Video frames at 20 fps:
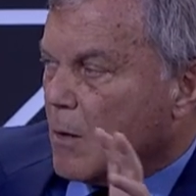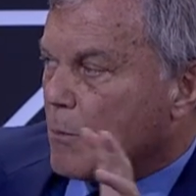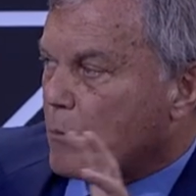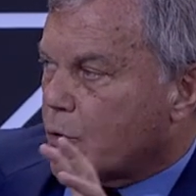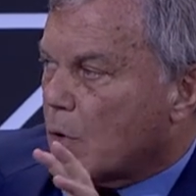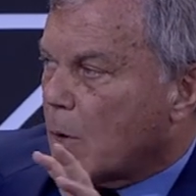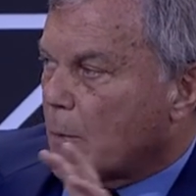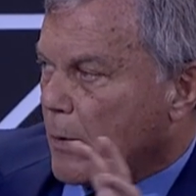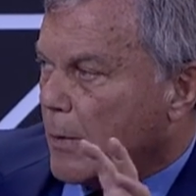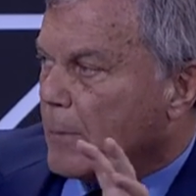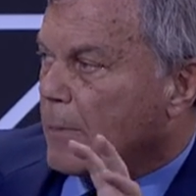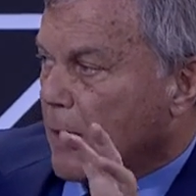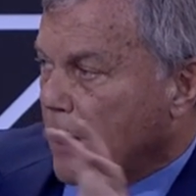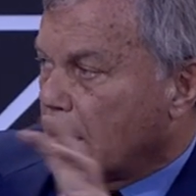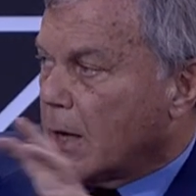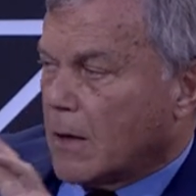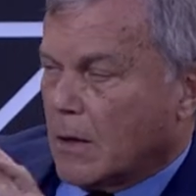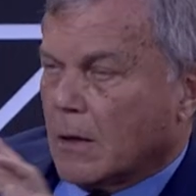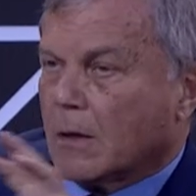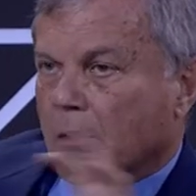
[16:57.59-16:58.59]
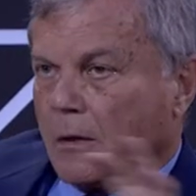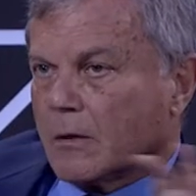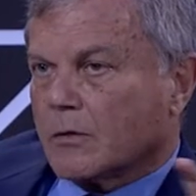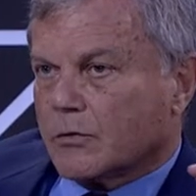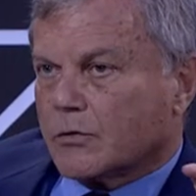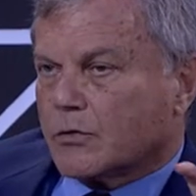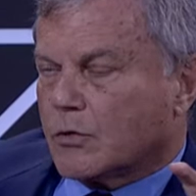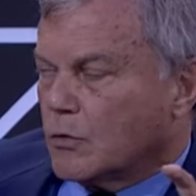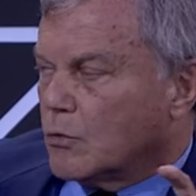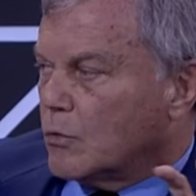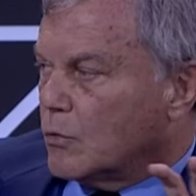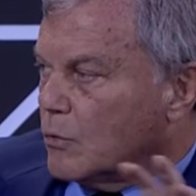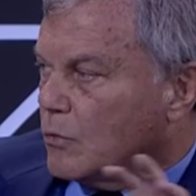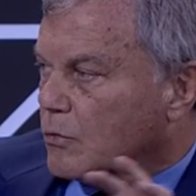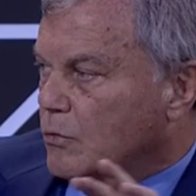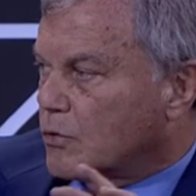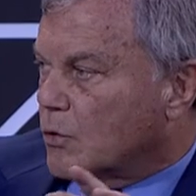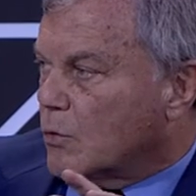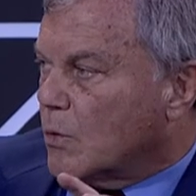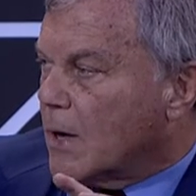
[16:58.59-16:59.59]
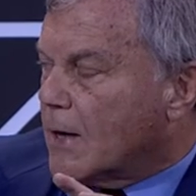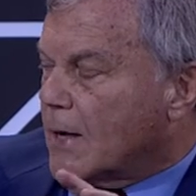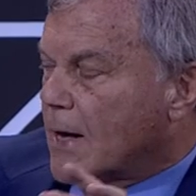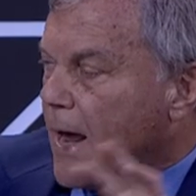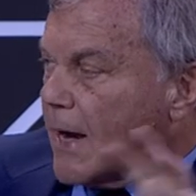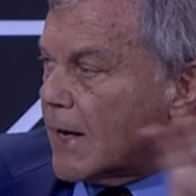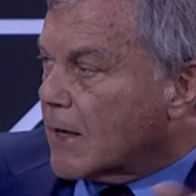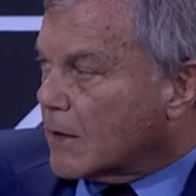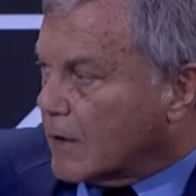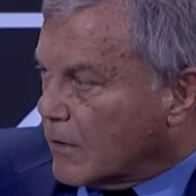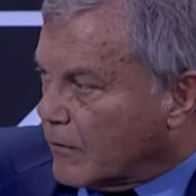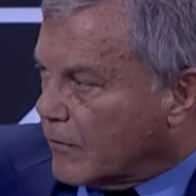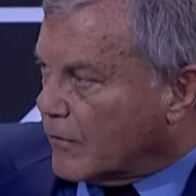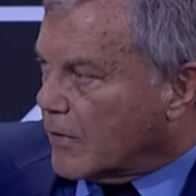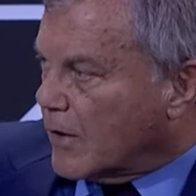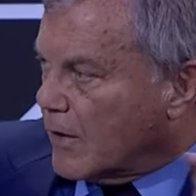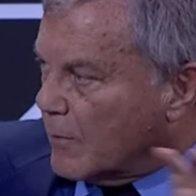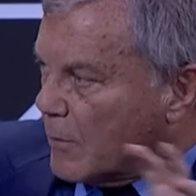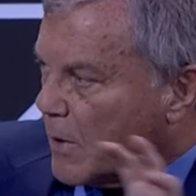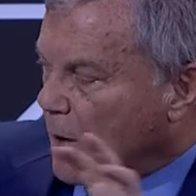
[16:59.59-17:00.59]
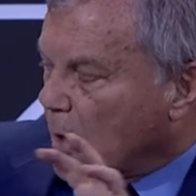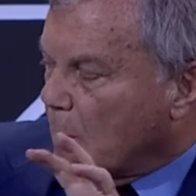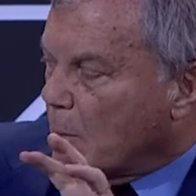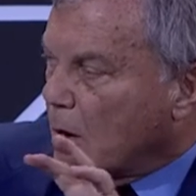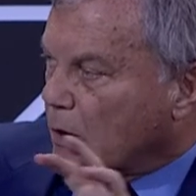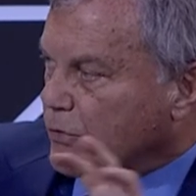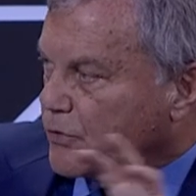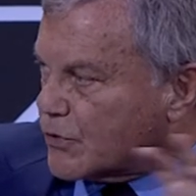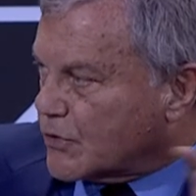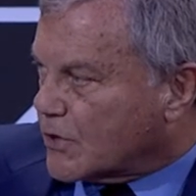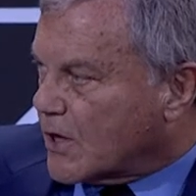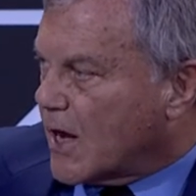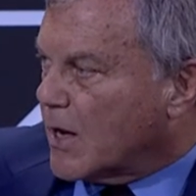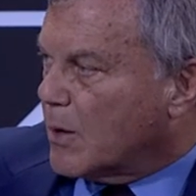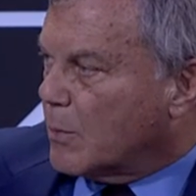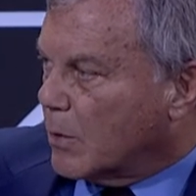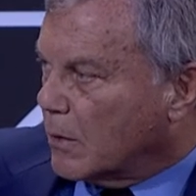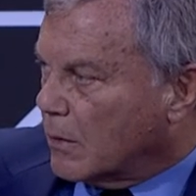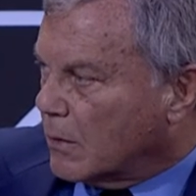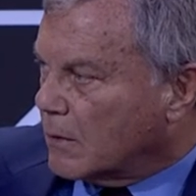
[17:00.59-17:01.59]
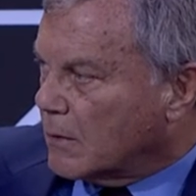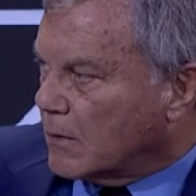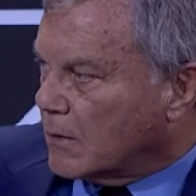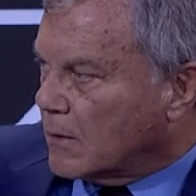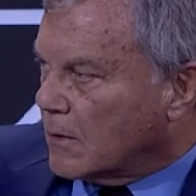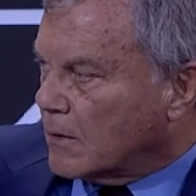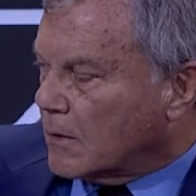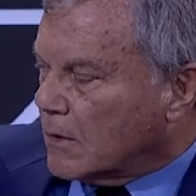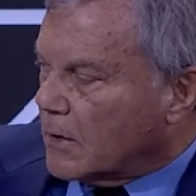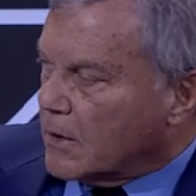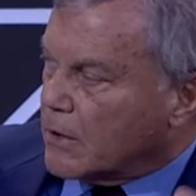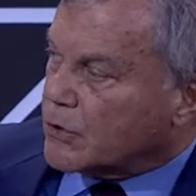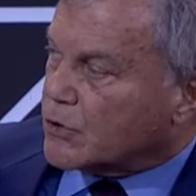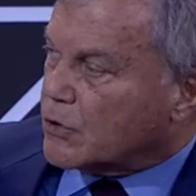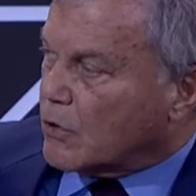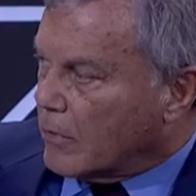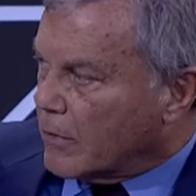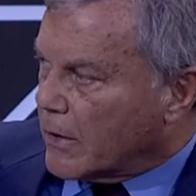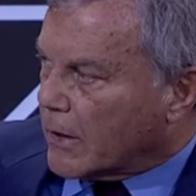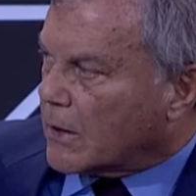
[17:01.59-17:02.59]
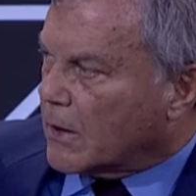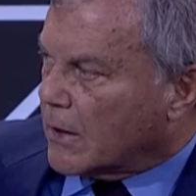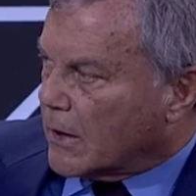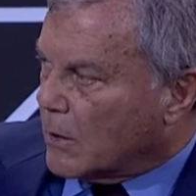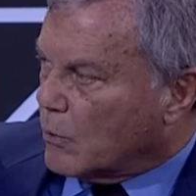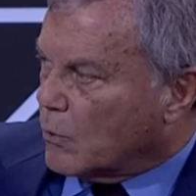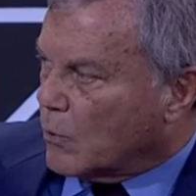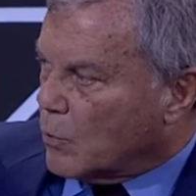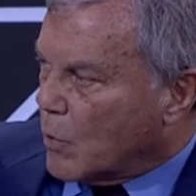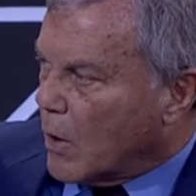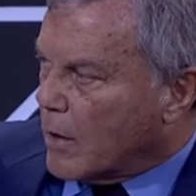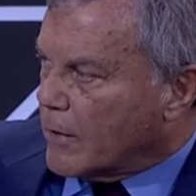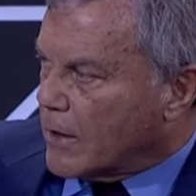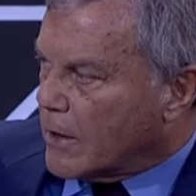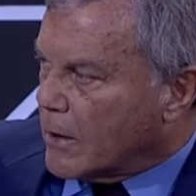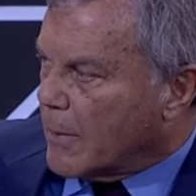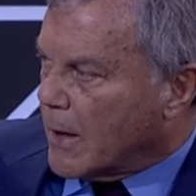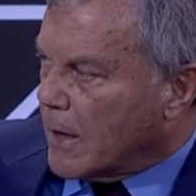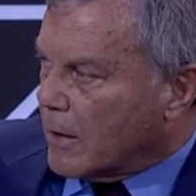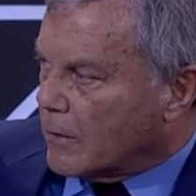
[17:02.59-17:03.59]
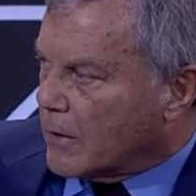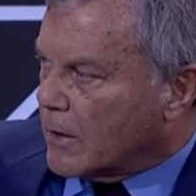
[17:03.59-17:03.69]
probably to, to a negative, a, a most stable, historically worried about